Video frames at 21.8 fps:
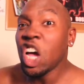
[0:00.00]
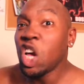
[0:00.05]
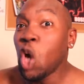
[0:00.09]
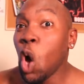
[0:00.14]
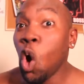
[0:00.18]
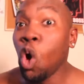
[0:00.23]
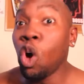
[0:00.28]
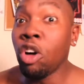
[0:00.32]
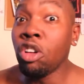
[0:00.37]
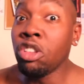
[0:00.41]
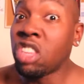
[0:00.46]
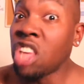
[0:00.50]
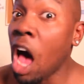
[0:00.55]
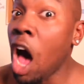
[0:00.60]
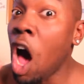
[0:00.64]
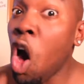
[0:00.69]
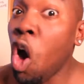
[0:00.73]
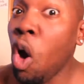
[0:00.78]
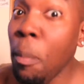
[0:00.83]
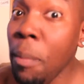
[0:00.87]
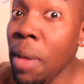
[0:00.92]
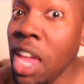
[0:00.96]
Google
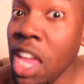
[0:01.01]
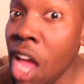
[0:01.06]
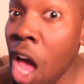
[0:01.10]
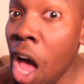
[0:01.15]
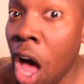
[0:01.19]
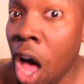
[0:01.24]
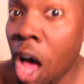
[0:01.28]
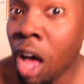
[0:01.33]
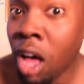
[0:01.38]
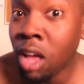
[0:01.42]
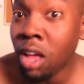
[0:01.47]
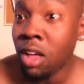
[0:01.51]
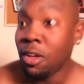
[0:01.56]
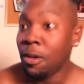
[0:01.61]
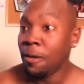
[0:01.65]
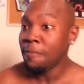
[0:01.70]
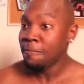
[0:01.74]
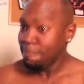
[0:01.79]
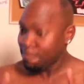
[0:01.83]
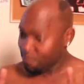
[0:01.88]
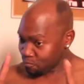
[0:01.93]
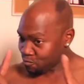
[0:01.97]
told me, y'all.
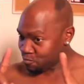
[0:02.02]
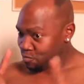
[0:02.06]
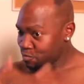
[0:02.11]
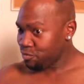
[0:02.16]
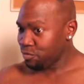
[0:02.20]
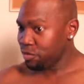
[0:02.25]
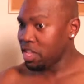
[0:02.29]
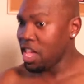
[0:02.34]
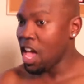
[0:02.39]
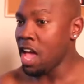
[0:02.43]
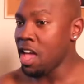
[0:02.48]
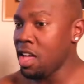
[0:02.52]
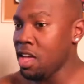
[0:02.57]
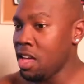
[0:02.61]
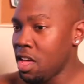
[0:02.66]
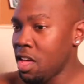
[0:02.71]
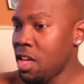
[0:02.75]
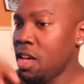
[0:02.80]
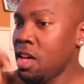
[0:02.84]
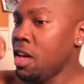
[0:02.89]
Okay?